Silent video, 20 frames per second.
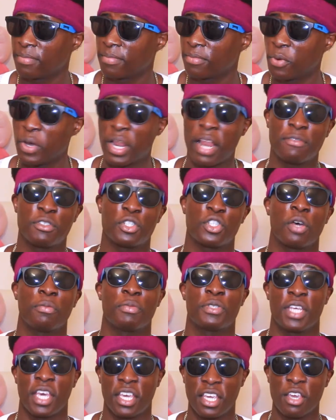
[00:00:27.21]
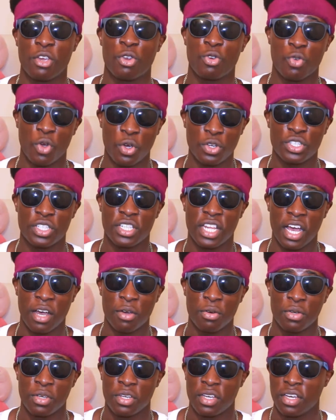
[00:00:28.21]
Well, I've stopped taking drugs now